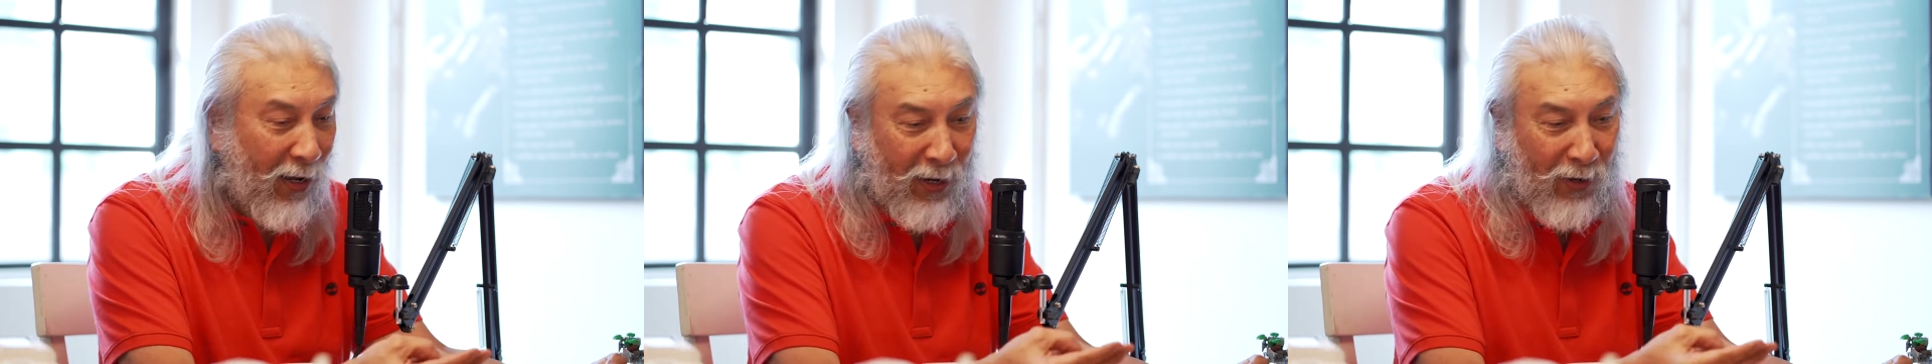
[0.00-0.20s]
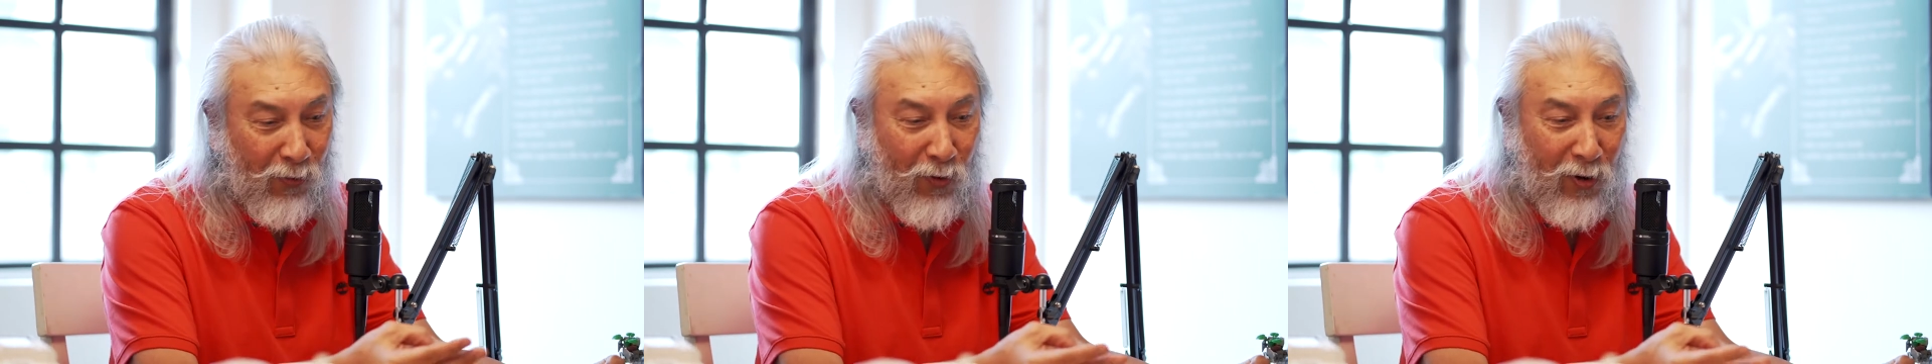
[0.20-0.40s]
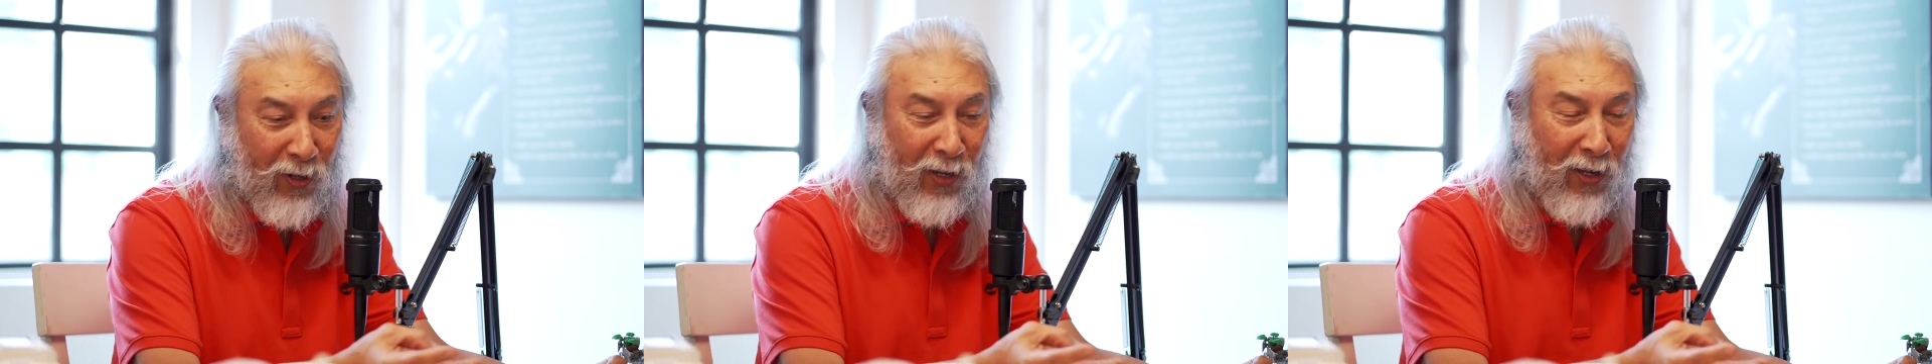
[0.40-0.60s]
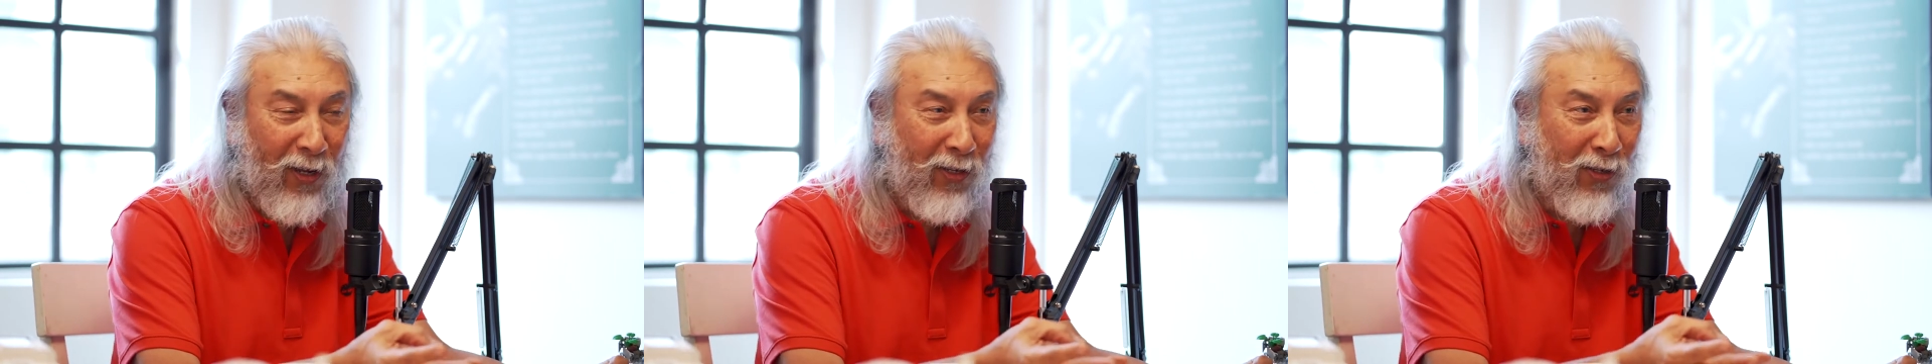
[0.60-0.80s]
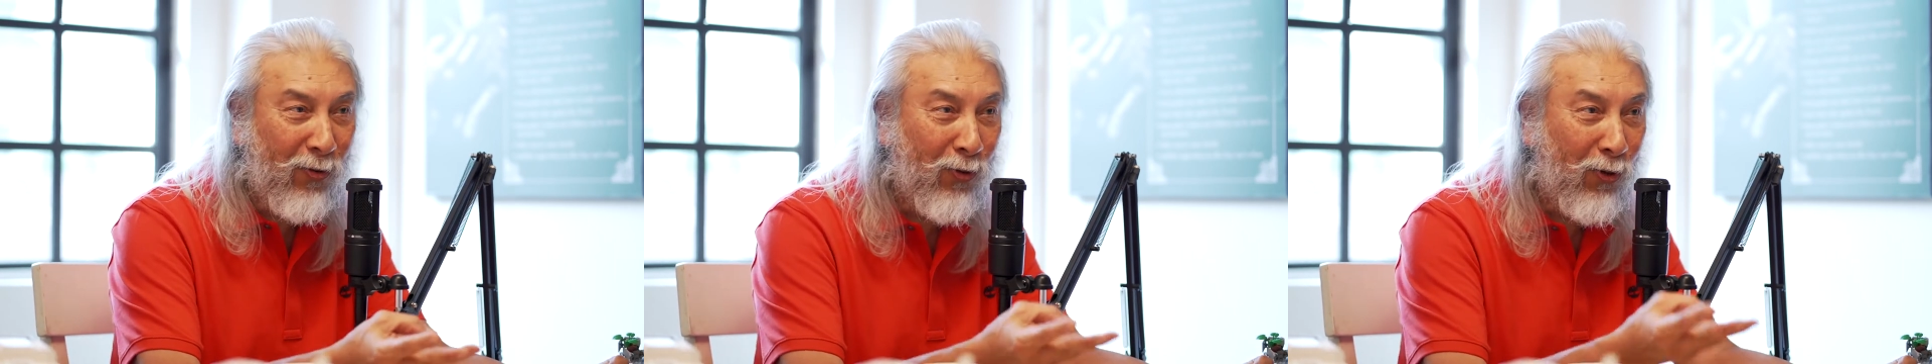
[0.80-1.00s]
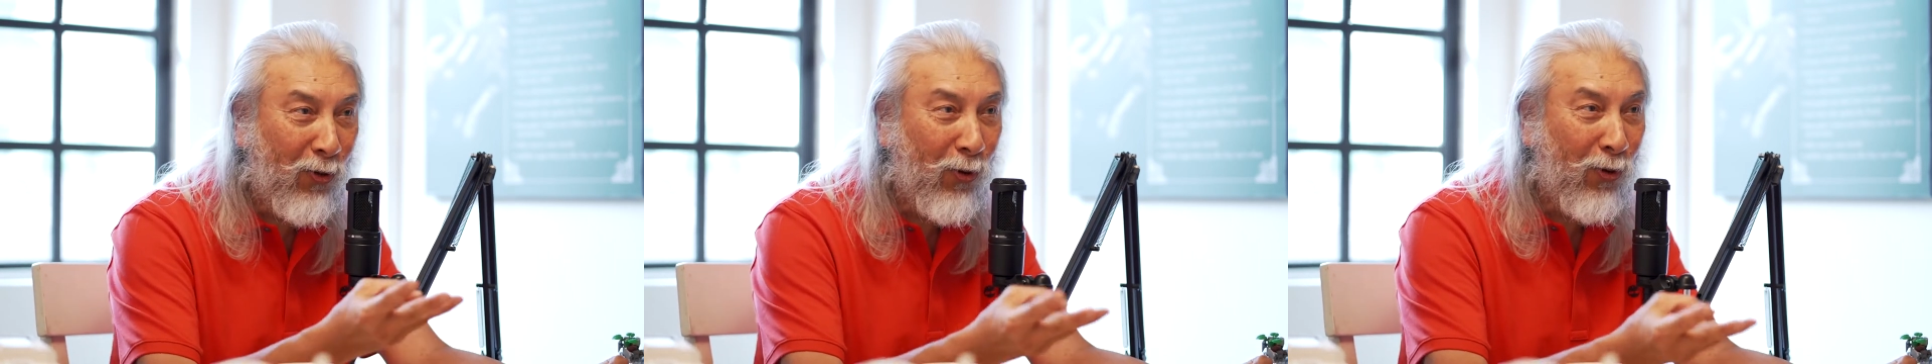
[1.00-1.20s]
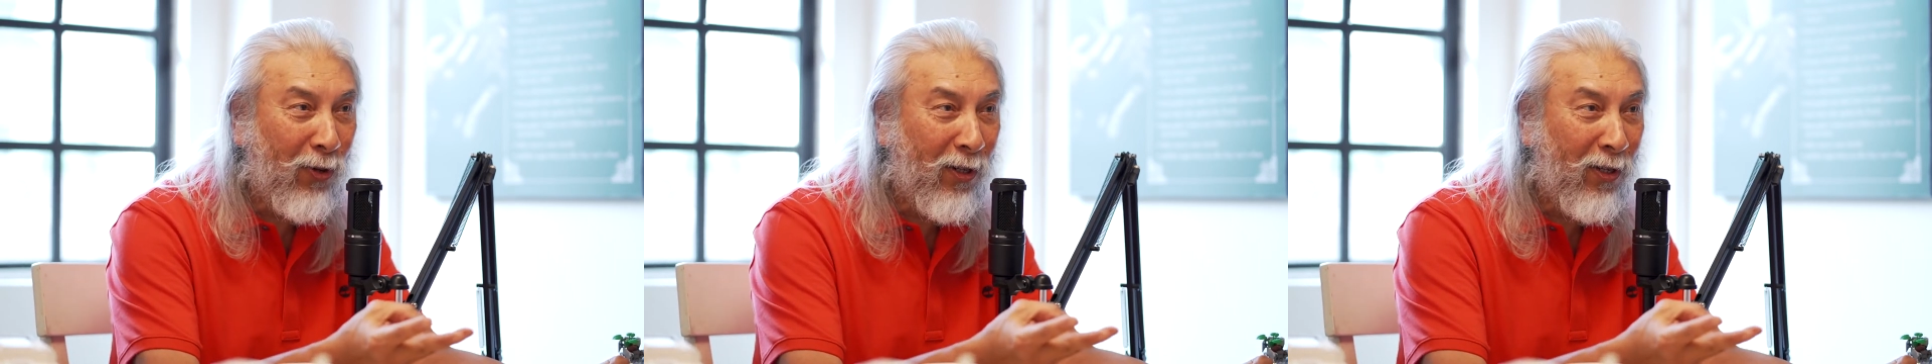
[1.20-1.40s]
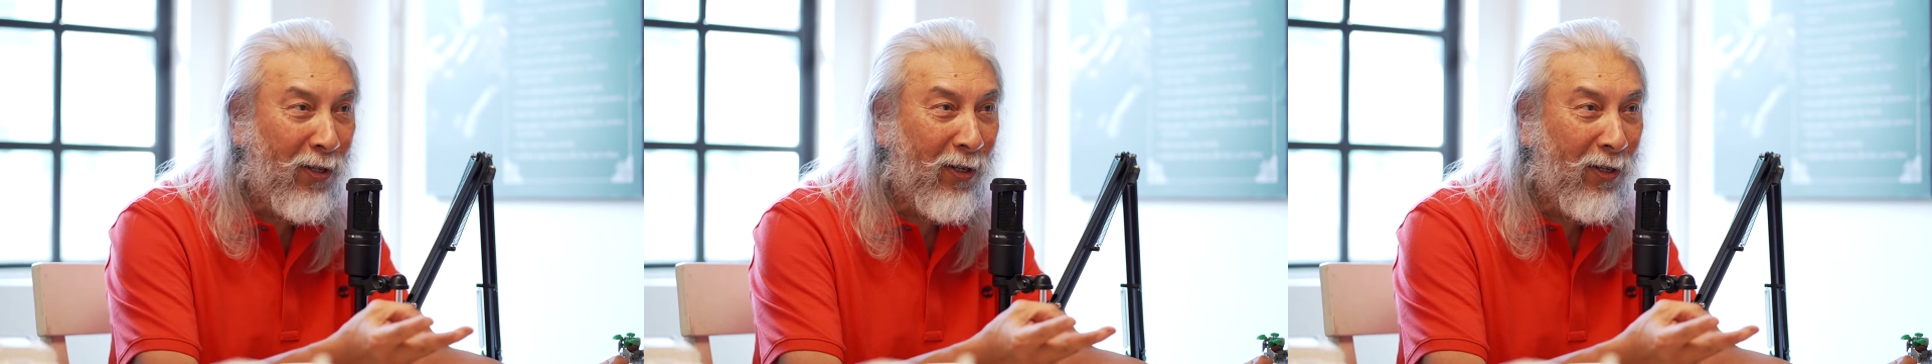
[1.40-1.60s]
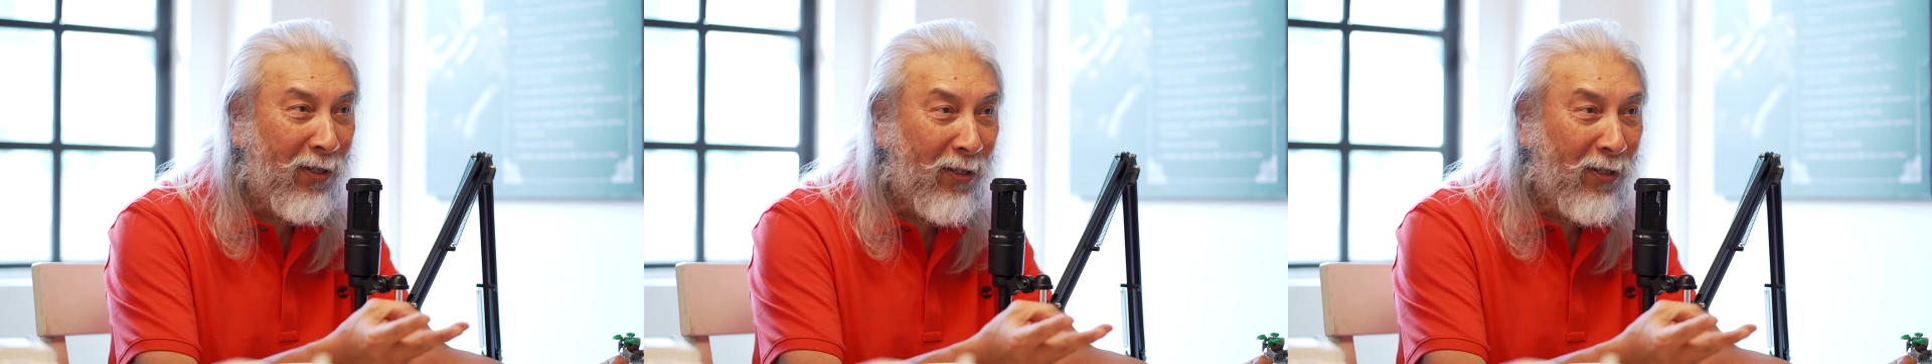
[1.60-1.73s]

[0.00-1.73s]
and who are the kids who took the